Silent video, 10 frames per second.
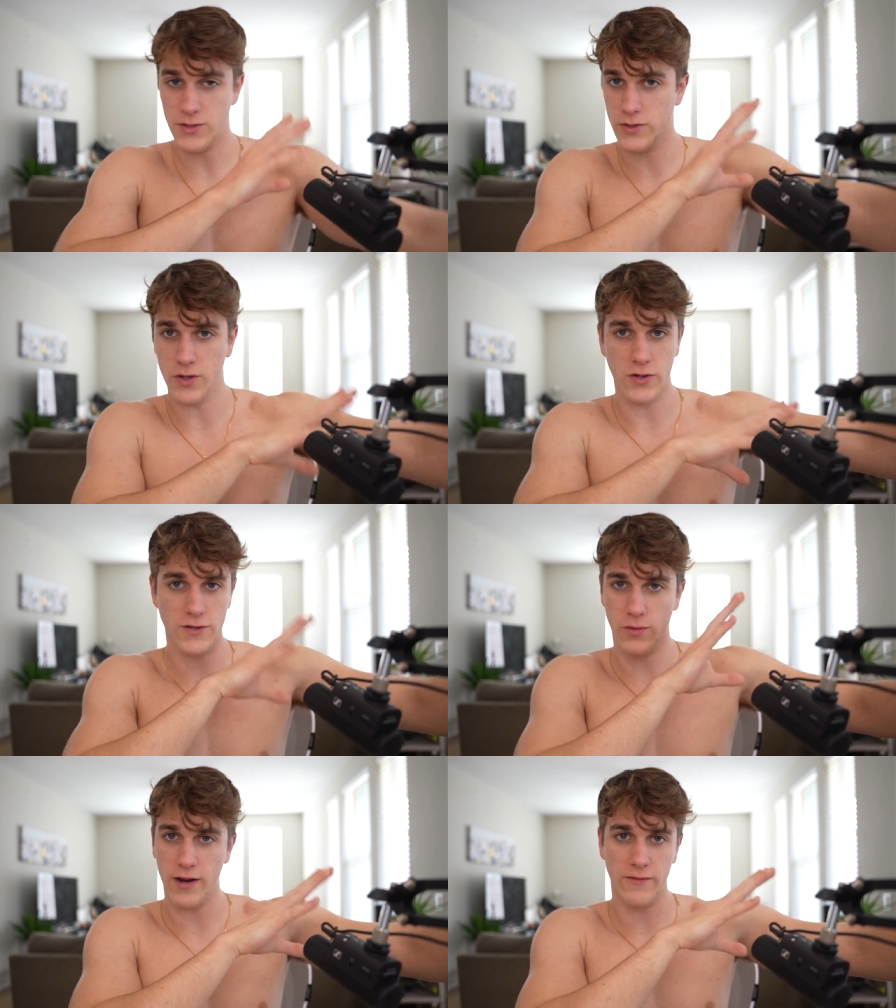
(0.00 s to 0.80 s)
to indulge
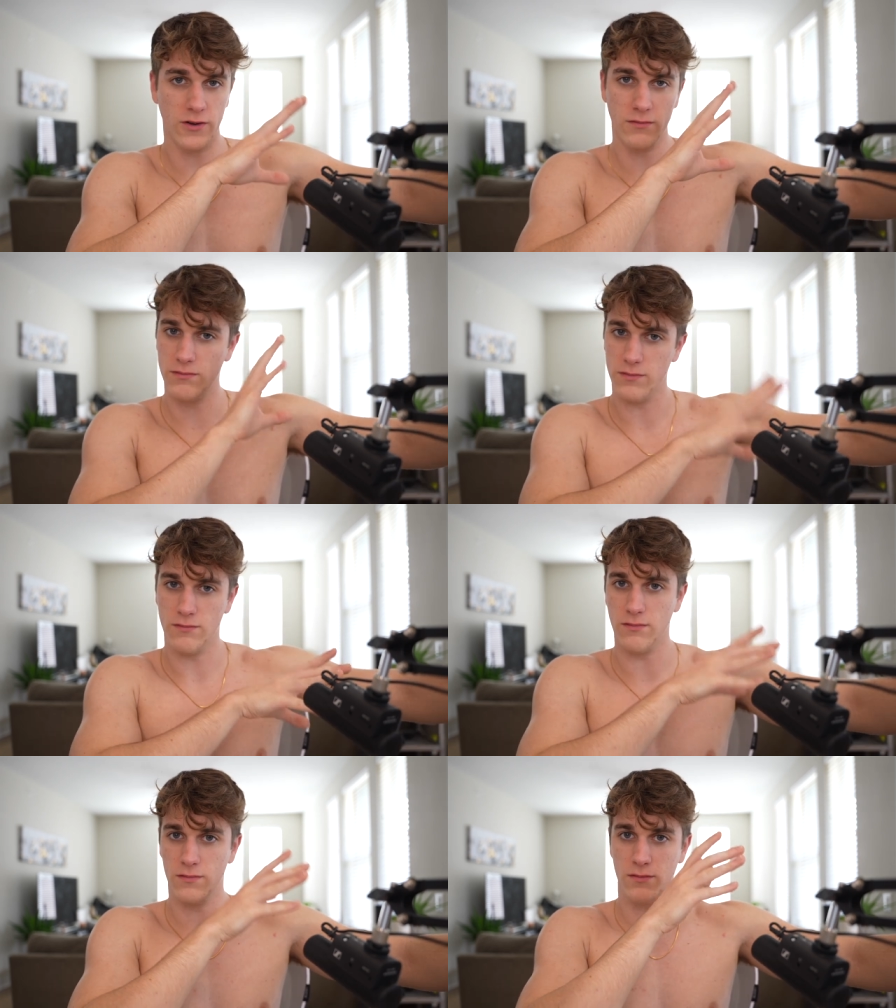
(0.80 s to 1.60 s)
in whatever,
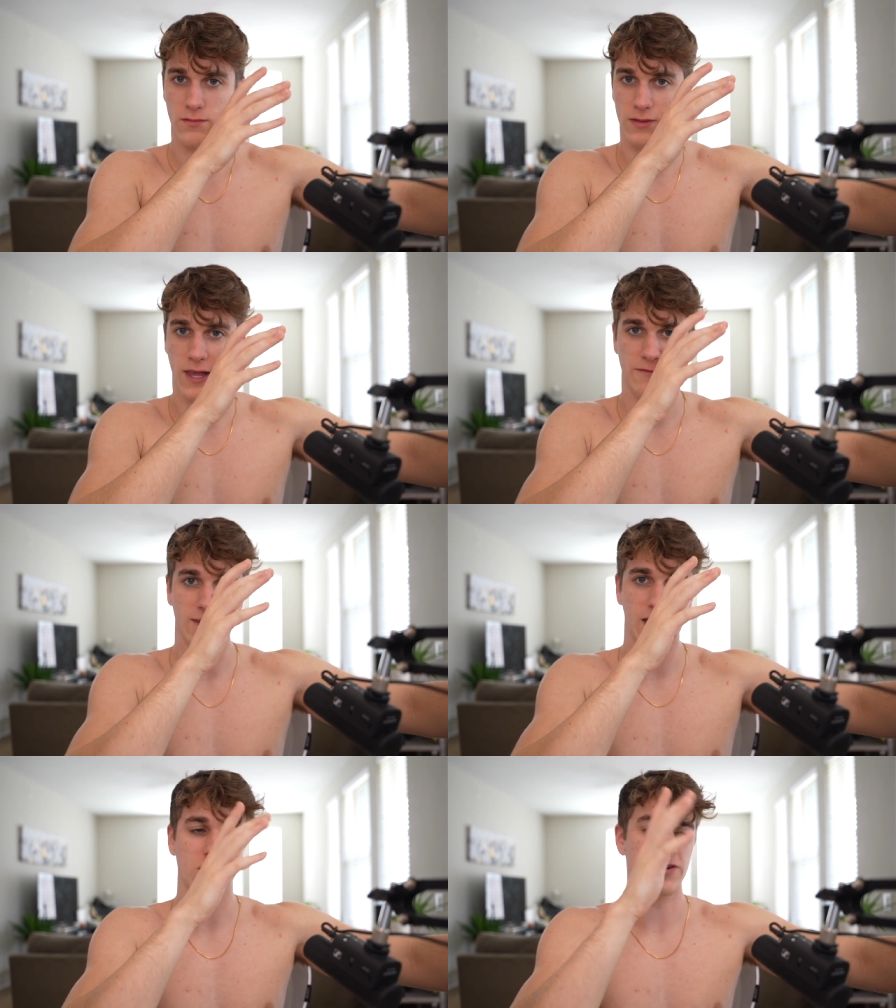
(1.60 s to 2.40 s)
left
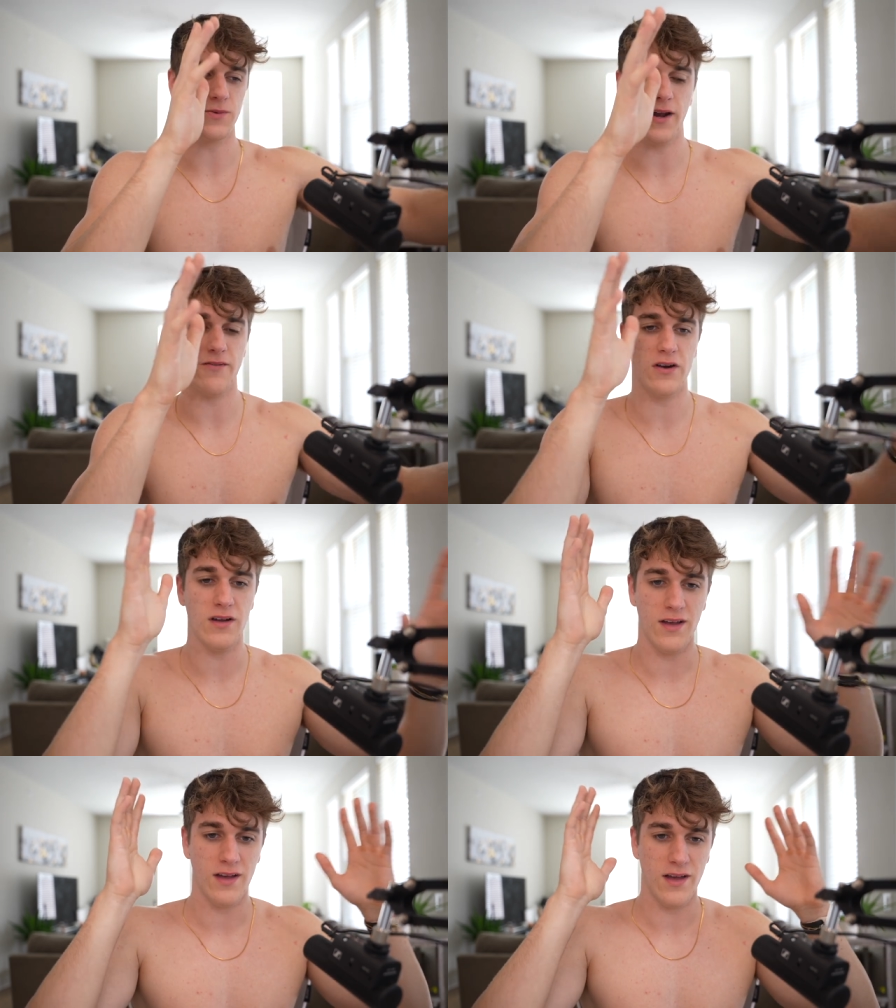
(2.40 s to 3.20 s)
laners, whatever,
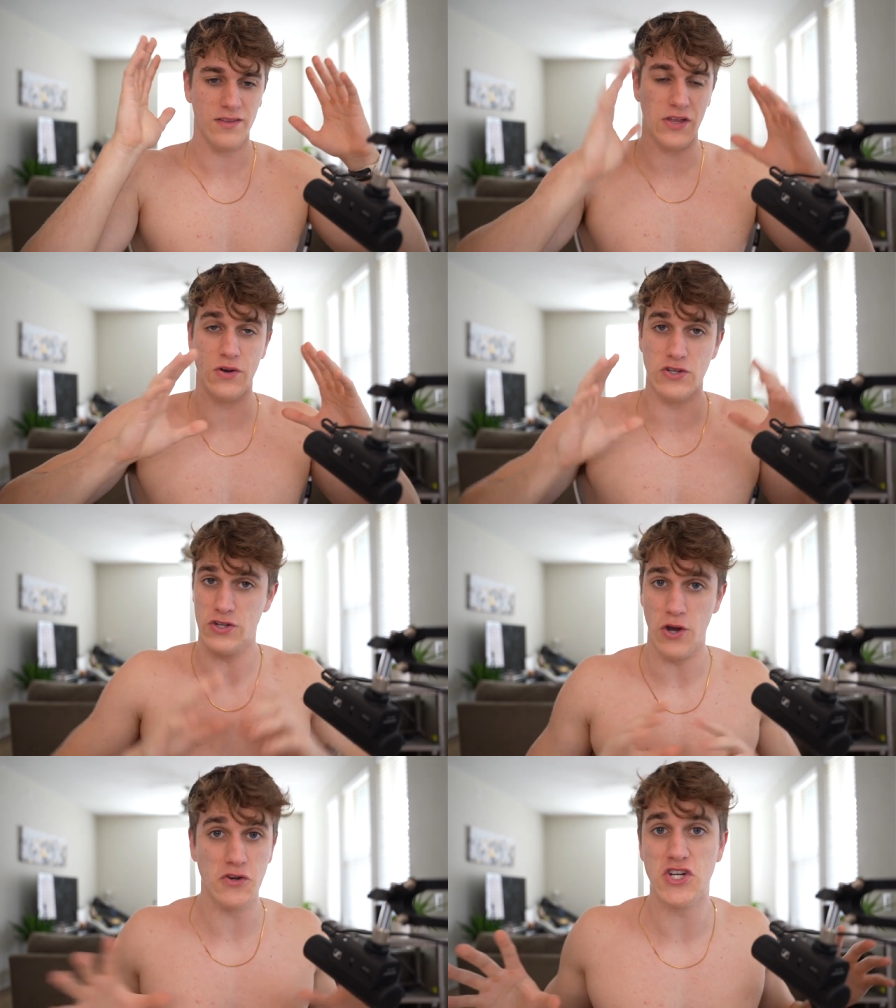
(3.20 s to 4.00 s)
there is
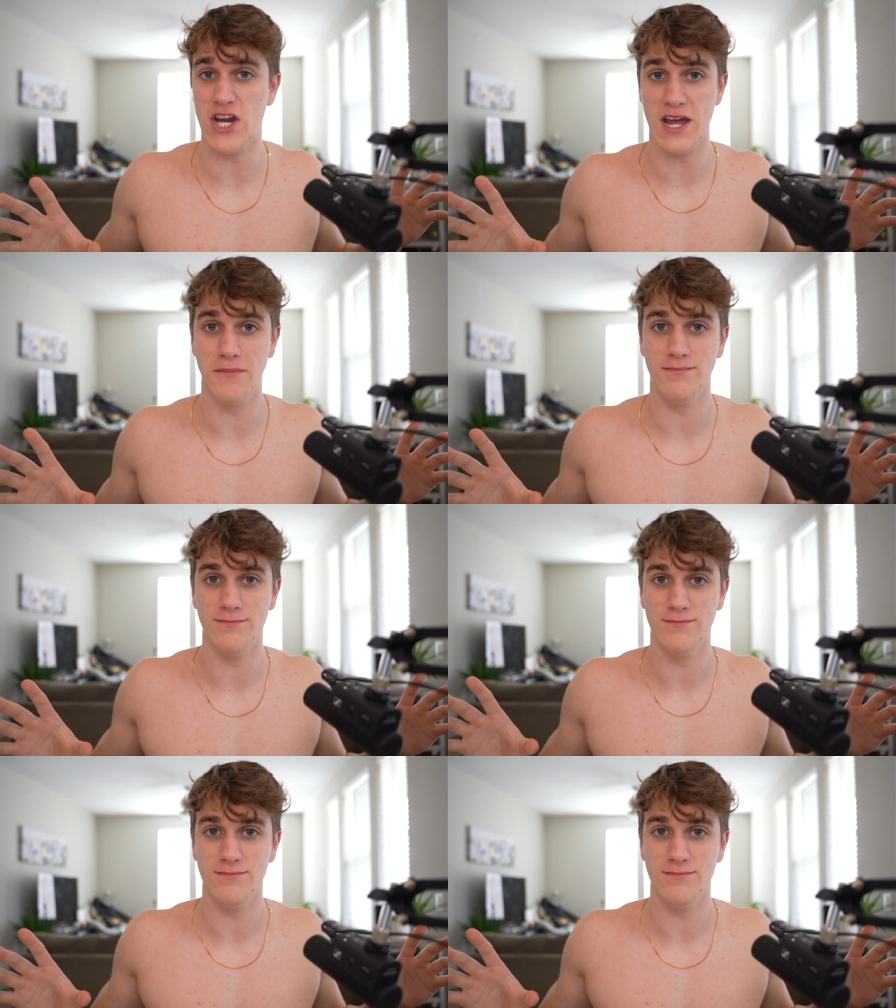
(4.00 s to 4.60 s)
no shame.